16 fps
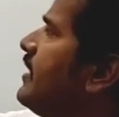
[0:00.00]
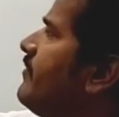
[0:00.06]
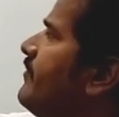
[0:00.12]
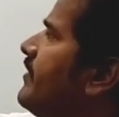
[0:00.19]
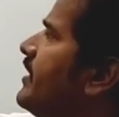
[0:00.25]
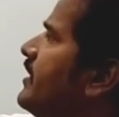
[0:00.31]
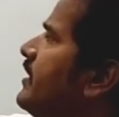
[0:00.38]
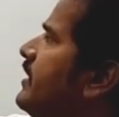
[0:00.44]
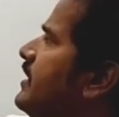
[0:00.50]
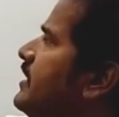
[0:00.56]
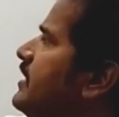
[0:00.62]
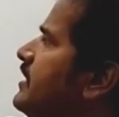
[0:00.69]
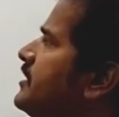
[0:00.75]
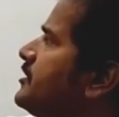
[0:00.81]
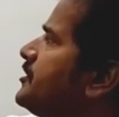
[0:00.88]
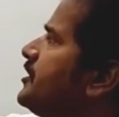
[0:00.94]
Kelvin.
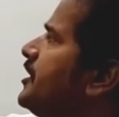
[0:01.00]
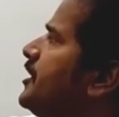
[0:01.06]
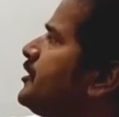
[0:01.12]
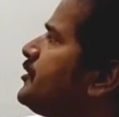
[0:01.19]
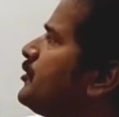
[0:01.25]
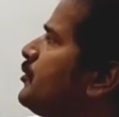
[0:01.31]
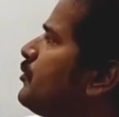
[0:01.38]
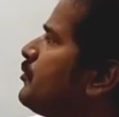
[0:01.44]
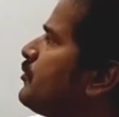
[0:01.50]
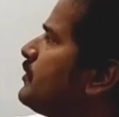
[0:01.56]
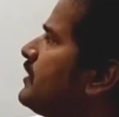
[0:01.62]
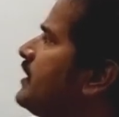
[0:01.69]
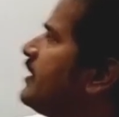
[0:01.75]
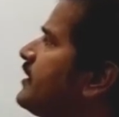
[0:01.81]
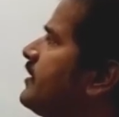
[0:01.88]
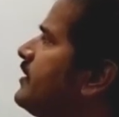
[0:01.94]
T2,
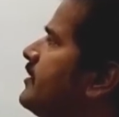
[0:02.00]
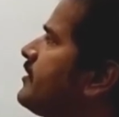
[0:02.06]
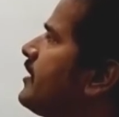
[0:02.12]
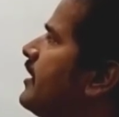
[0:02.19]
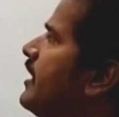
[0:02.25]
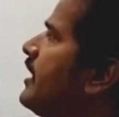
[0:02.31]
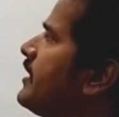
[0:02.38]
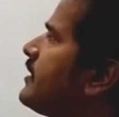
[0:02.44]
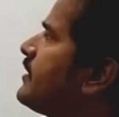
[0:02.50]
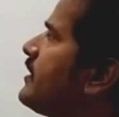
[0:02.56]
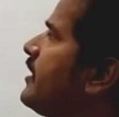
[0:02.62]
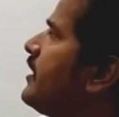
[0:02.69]
that is at